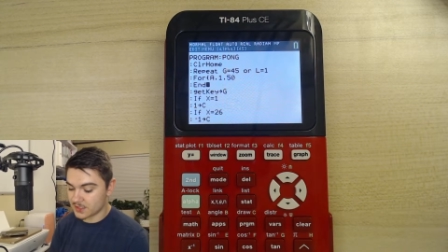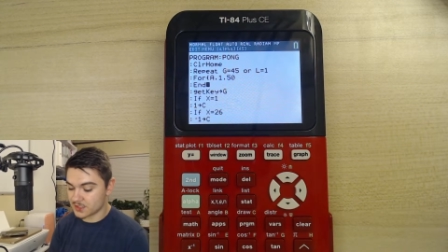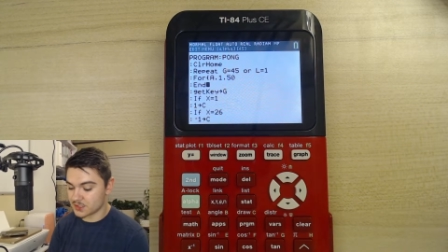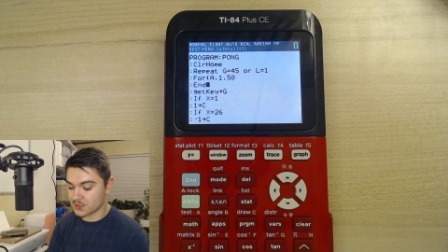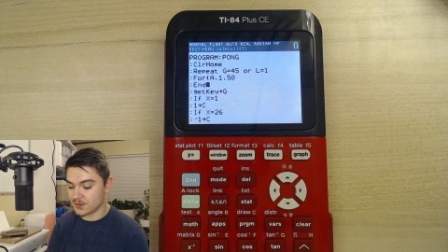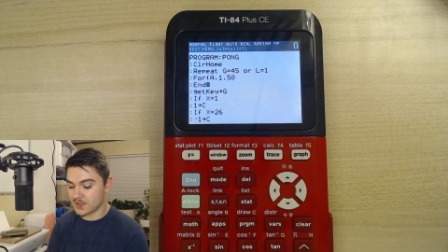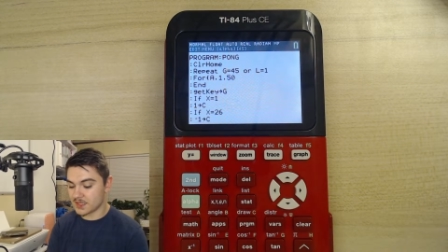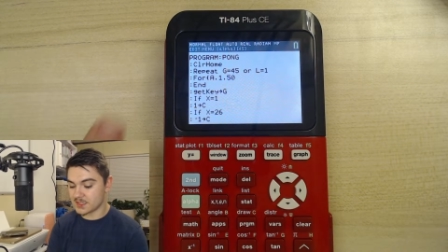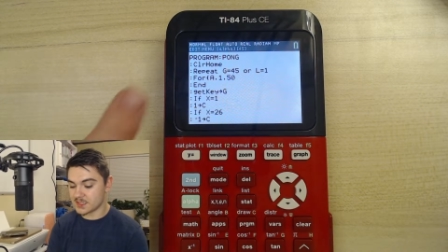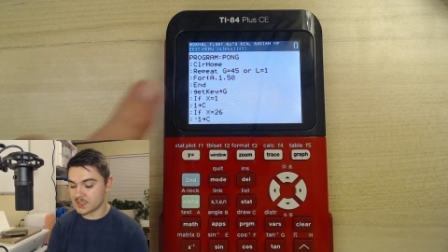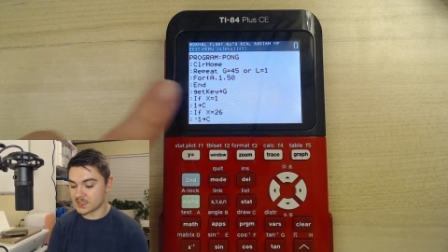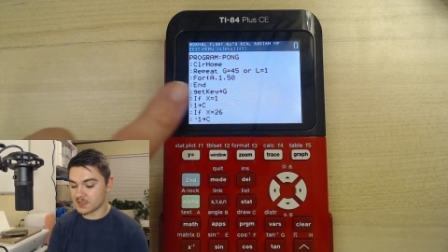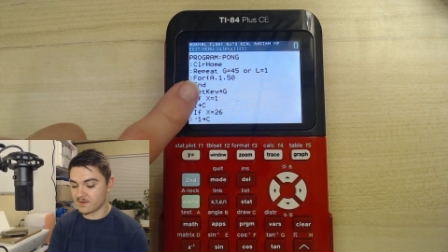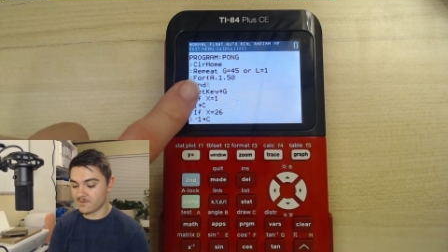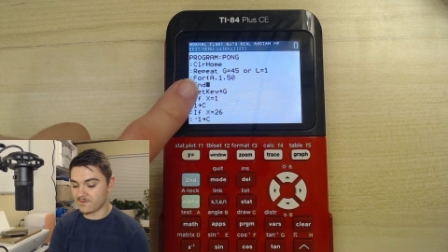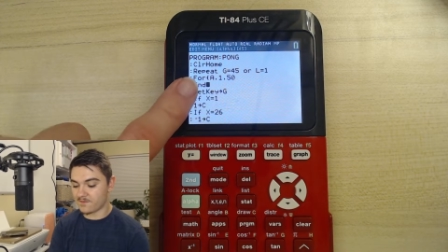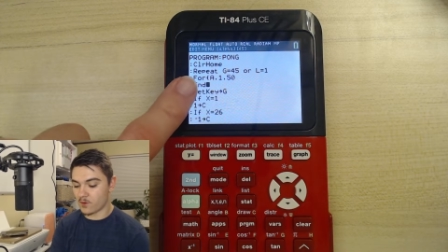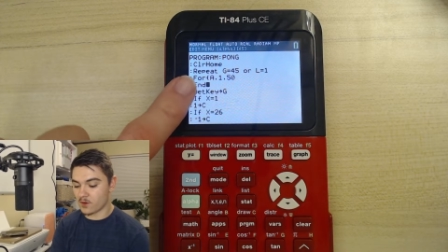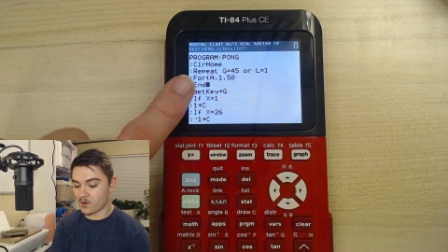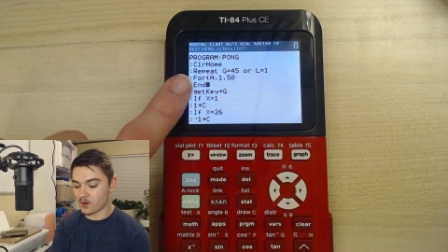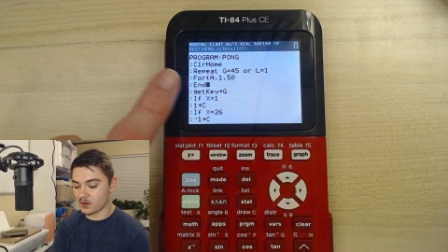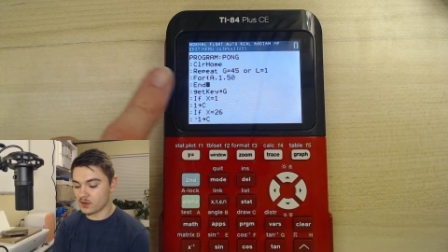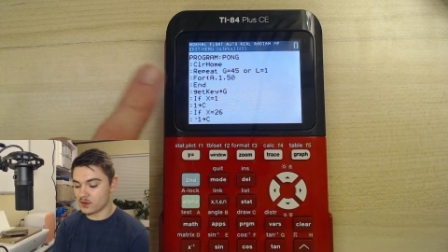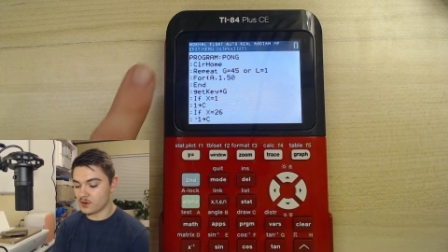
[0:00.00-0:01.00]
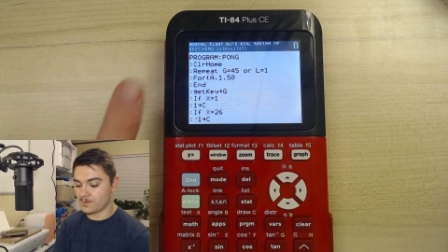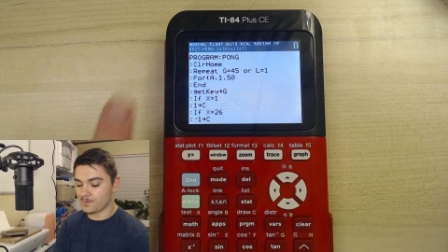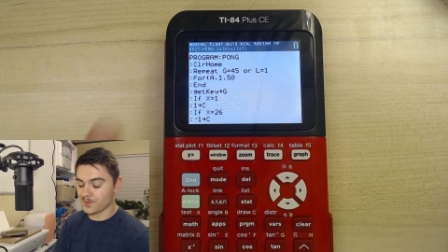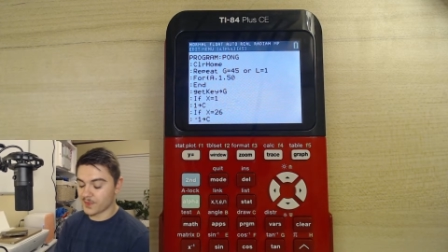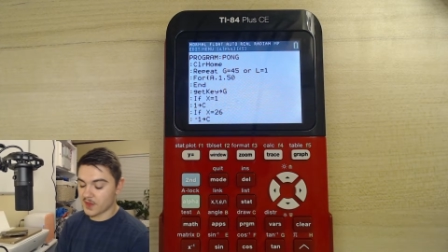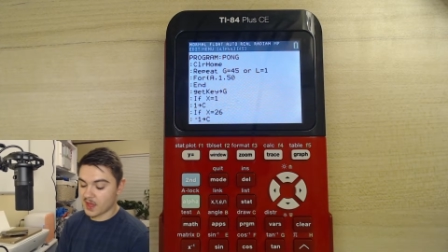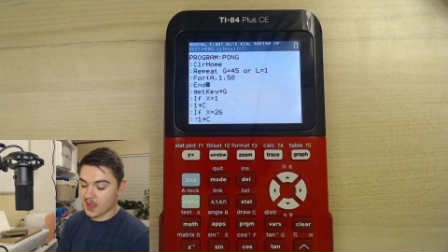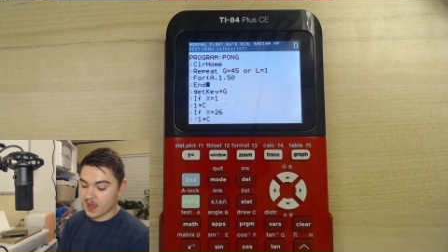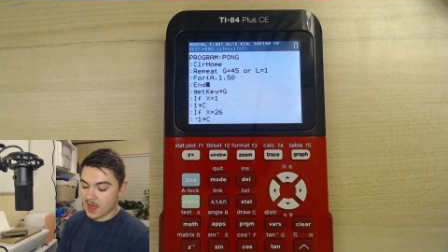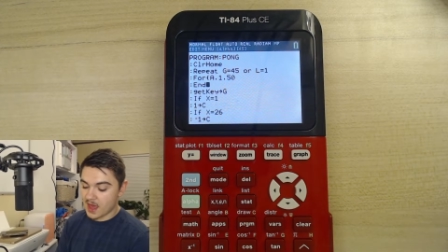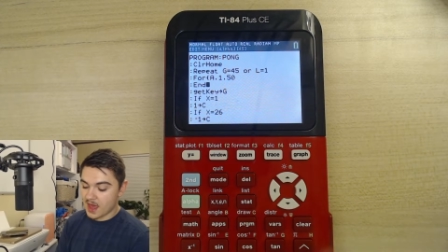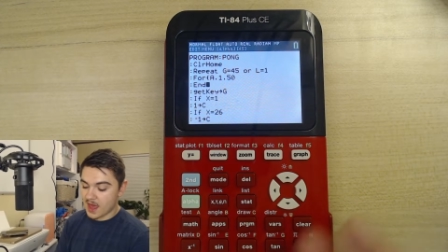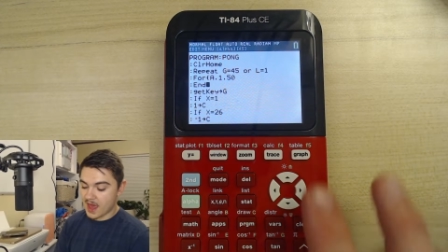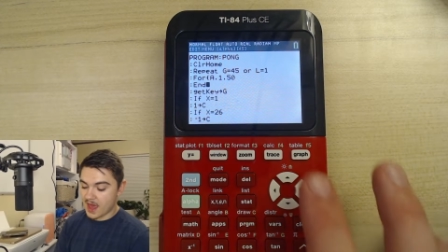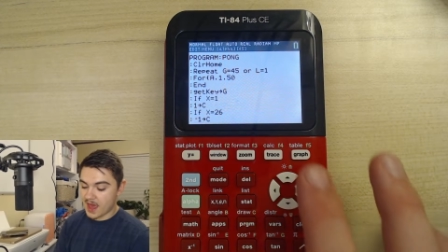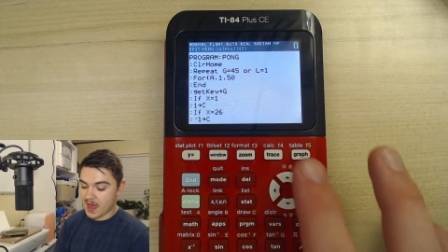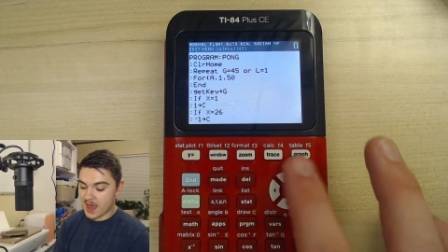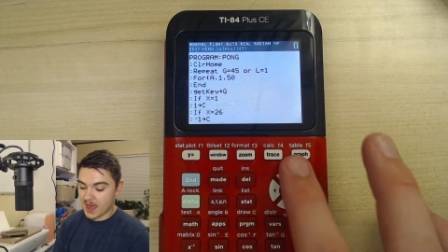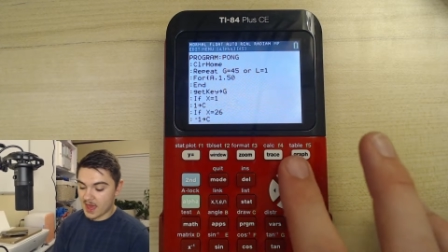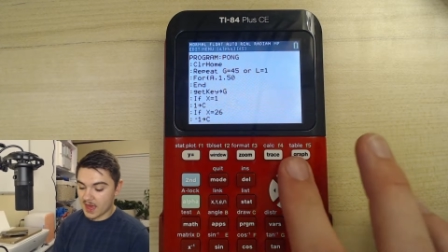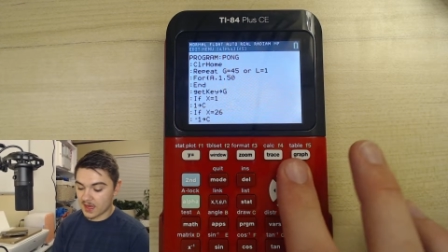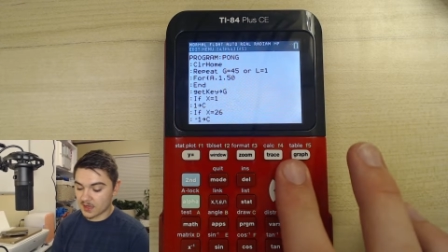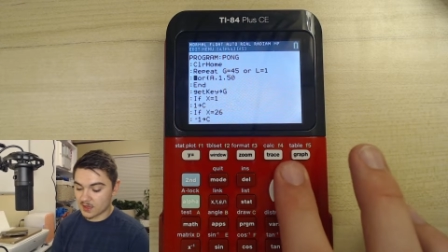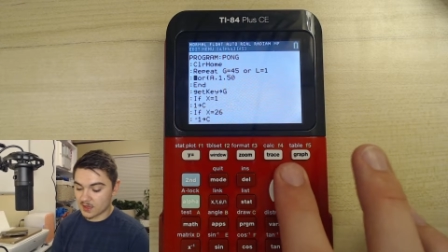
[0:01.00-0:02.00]
So this is a for loop,
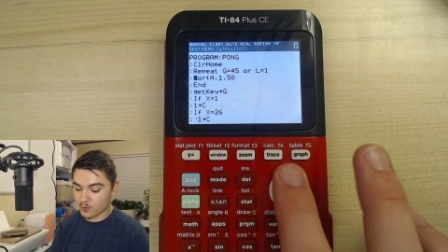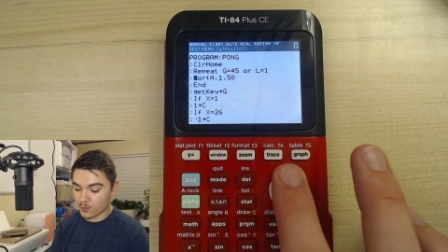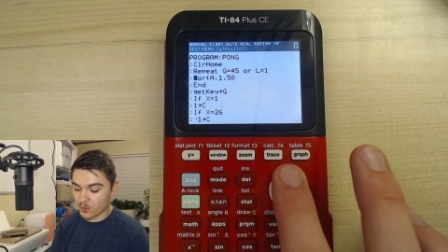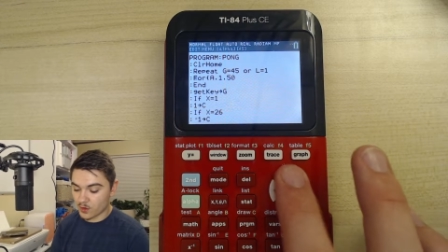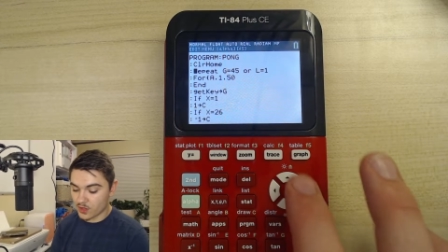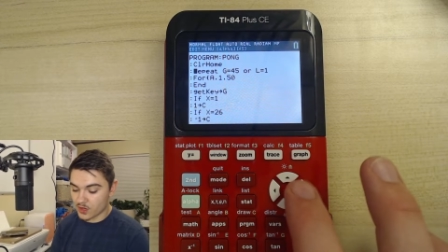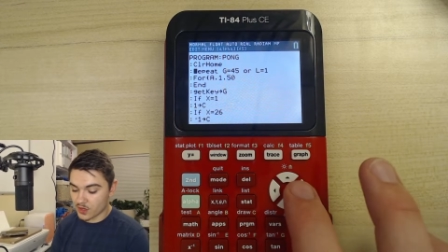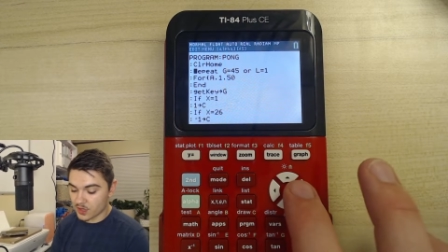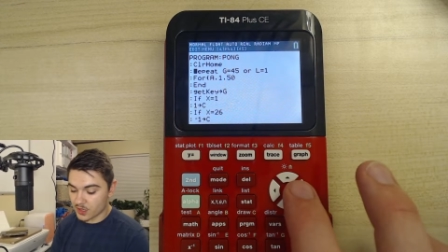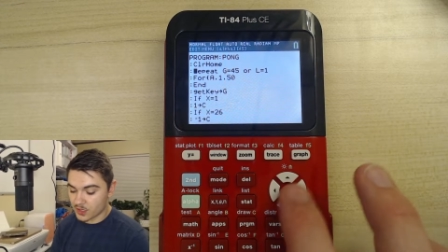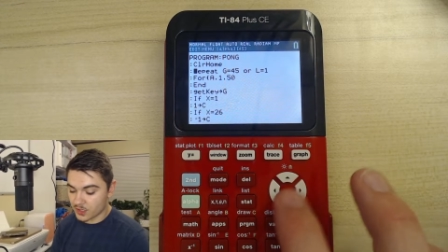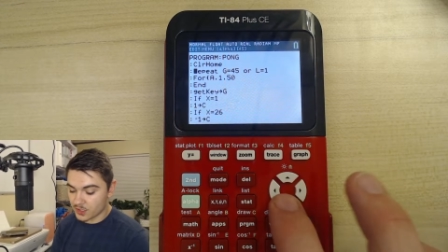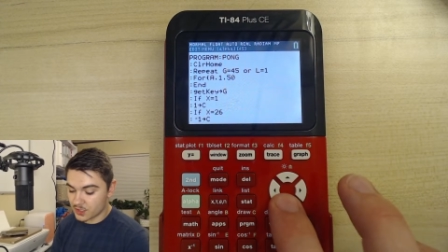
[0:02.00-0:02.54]
and what you're going to